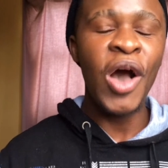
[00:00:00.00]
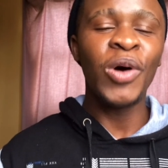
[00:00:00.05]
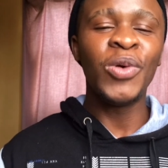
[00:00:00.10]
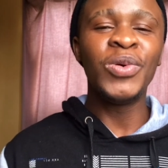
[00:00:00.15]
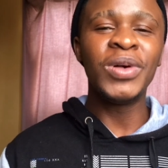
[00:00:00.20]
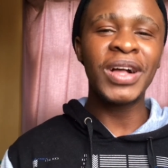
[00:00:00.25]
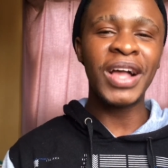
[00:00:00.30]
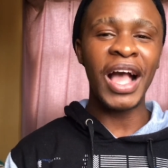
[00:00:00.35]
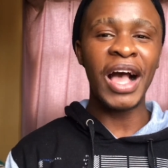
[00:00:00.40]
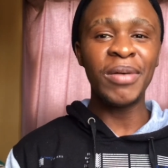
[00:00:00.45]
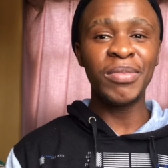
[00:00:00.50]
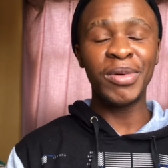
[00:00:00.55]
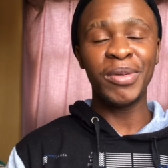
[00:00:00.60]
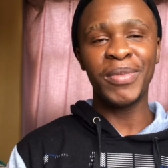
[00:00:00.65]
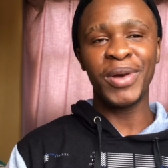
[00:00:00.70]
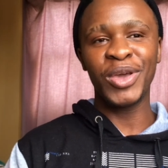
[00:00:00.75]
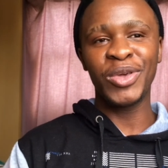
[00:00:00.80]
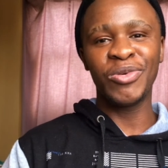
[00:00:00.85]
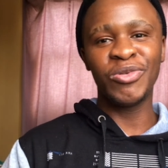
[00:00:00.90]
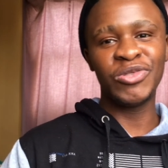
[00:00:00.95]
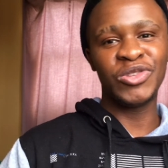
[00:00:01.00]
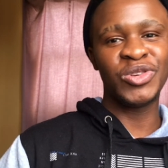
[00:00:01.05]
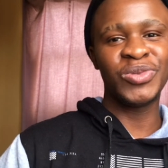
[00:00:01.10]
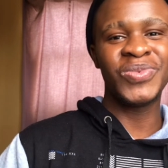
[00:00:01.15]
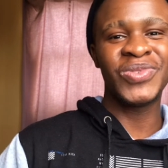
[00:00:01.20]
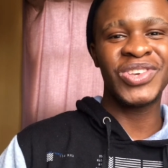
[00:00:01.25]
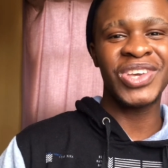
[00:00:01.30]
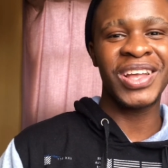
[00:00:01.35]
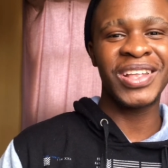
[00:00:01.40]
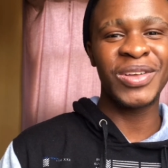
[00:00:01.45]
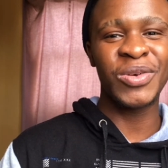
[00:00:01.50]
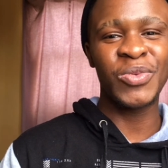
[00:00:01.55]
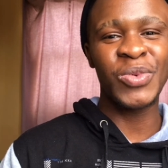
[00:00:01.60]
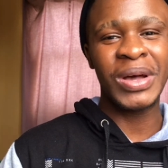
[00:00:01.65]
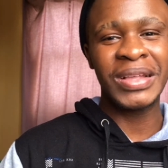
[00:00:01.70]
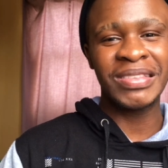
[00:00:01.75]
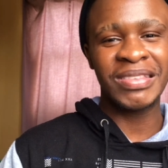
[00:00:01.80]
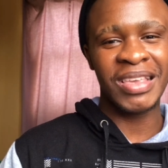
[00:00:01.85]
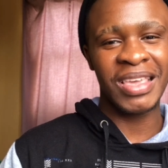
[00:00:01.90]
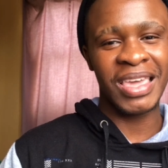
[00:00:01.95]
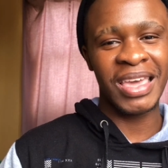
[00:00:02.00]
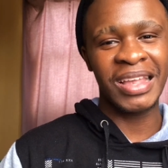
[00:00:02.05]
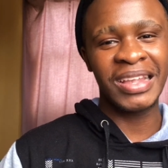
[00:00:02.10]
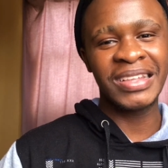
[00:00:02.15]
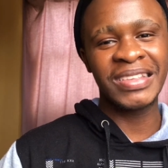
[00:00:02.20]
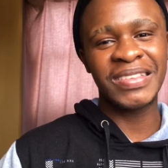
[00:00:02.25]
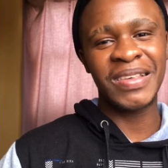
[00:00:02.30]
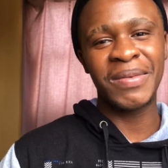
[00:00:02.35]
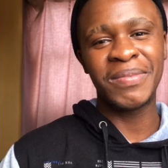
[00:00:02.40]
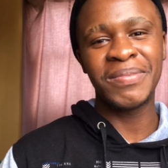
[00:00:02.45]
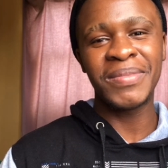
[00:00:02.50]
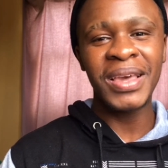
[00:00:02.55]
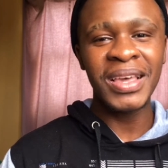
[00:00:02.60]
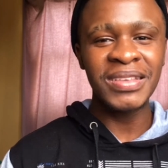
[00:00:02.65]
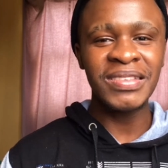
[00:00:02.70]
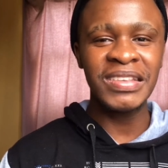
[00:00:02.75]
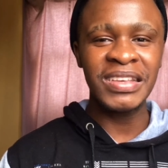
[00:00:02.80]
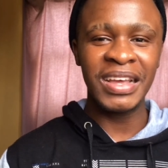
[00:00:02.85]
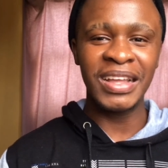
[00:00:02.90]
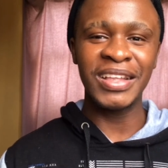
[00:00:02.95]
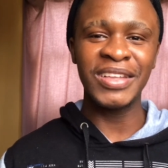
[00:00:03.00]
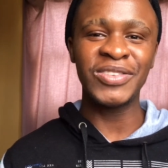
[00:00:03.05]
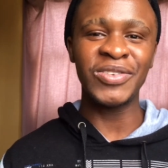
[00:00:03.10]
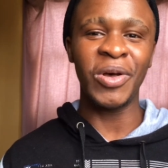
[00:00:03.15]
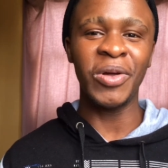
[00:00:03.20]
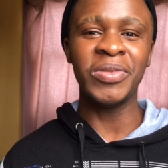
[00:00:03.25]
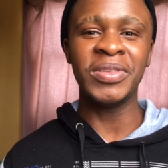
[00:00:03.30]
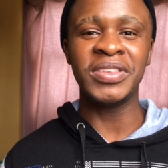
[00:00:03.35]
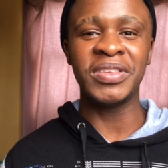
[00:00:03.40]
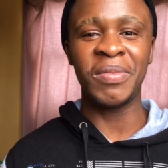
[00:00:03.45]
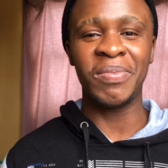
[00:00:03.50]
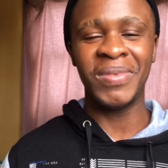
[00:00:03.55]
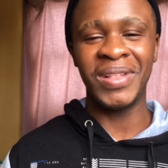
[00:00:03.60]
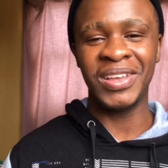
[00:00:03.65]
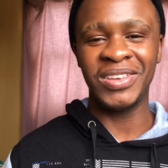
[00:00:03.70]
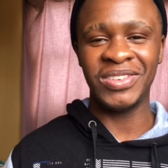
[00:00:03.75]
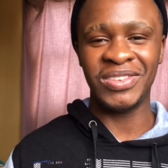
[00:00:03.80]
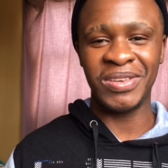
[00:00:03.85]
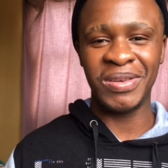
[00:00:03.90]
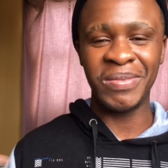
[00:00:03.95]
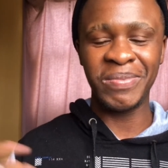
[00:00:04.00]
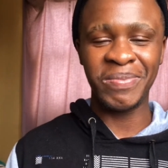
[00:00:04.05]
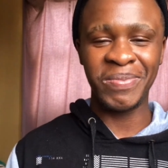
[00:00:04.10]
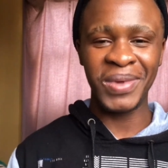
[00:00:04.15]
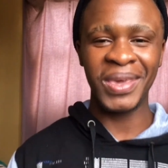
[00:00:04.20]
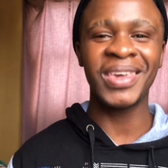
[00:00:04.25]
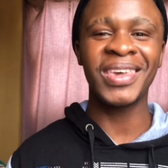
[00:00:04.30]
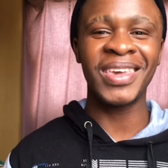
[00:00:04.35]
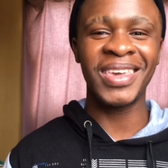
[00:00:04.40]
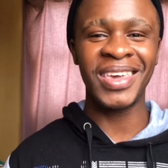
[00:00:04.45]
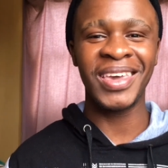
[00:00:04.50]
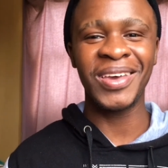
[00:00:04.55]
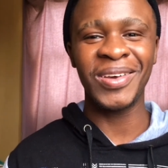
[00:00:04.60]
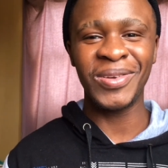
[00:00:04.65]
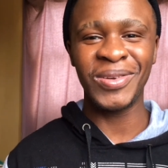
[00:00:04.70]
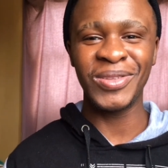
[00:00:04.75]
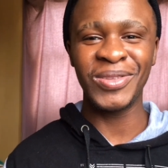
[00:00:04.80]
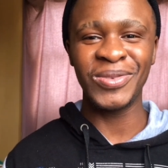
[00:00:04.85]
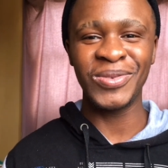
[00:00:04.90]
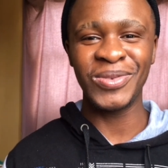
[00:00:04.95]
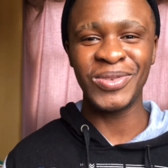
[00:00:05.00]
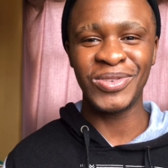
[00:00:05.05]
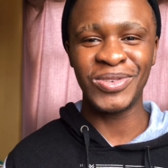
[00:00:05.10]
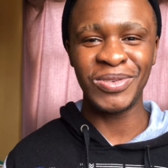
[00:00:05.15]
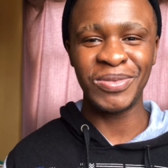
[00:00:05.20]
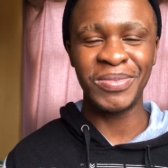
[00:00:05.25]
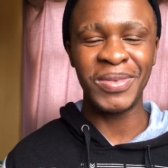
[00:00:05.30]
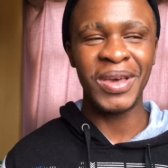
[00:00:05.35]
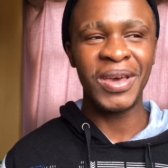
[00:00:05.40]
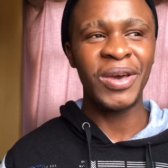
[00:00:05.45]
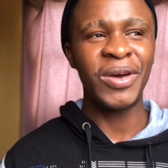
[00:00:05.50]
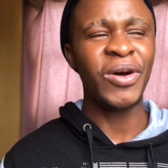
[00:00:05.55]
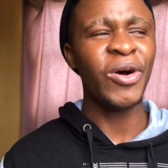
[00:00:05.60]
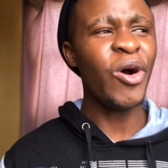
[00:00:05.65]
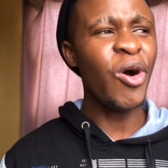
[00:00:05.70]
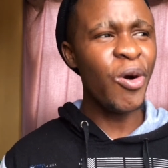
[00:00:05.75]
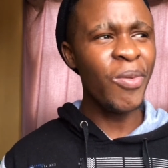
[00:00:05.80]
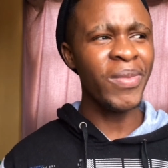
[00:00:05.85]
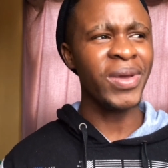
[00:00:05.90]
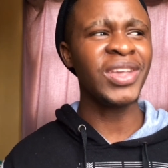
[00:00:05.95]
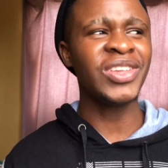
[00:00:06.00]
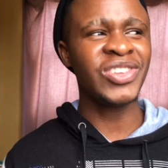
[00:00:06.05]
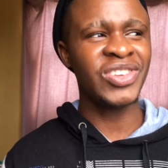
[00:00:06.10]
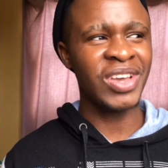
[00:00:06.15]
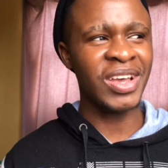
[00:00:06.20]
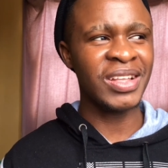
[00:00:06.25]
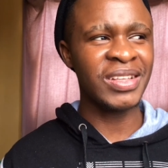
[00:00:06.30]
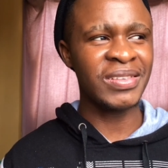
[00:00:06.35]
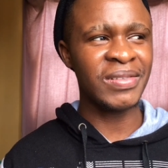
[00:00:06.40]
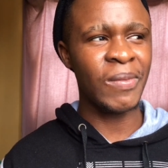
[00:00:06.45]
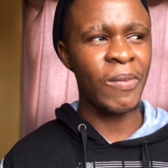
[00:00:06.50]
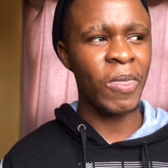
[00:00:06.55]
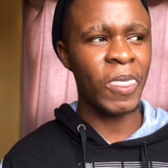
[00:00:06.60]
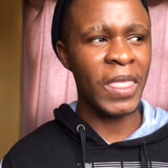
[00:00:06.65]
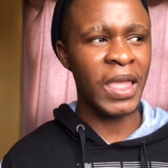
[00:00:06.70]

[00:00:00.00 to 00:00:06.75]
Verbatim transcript: Welcome on my YouTube channel once again. It's amazing and it's always a pleasure being here on YouTube on my channel.